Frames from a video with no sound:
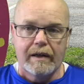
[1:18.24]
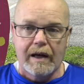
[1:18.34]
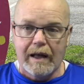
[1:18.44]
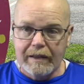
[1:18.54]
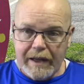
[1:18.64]

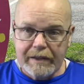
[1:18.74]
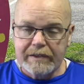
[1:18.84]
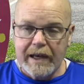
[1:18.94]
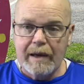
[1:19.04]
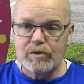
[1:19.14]
a lot of
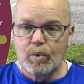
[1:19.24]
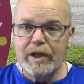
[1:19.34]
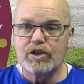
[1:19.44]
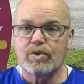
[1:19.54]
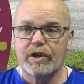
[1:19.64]
times we
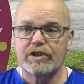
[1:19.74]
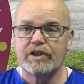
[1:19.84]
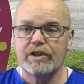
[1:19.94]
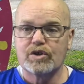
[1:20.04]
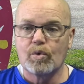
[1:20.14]
as
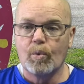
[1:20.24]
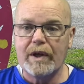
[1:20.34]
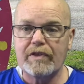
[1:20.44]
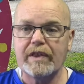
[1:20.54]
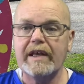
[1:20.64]
Christians, we
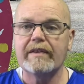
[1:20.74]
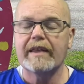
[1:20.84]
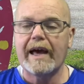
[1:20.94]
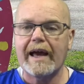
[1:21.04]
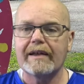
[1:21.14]
think
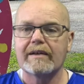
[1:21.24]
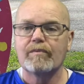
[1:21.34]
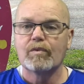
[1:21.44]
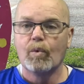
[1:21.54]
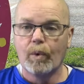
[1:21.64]
that
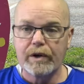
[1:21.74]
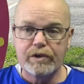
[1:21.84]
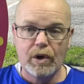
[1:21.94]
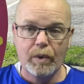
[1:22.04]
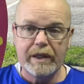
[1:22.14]
we're
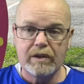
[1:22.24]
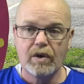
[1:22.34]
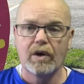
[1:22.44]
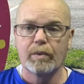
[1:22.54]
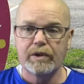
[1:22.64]
doing
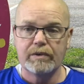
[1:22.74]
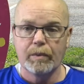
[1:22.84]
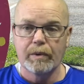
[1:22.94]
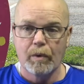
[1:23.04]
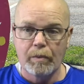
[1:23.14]
good, we're,
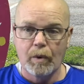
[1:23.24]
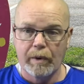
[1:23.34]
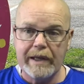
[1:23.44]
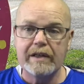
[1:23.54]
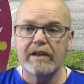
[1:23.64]
we're, we're
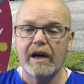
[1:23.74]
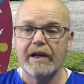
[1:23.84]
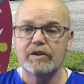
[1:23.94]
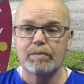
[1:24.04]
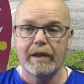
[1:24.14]
in
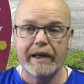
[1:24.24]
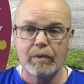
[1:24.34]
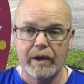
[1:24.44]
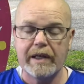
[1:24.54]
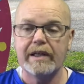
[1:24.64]
God's plan,
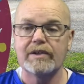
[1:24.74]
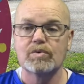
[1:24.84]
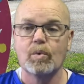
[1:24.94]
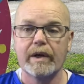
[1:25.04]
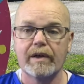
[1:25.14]
we're in His
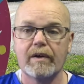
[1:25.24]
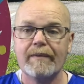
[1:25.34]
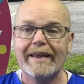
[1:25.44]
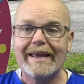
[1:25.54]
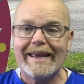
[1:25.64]
will,
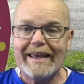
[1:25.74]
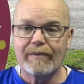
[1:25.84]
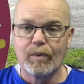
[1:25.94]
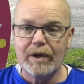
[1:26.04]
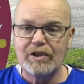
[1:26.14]

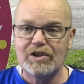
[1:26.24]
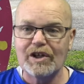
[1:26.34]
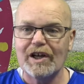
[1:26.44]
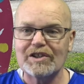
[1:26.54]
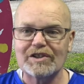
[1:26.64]
if we
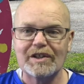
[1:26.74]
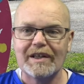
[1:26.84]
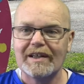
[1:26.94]
just